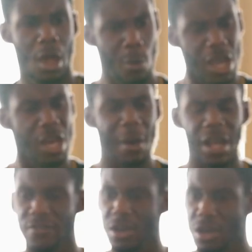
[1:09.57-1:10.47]
Wake up out
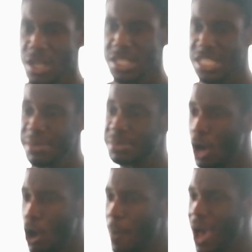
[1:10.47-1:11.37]
of a good sleep to
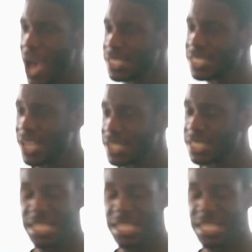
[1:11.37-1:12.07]
open eyes that could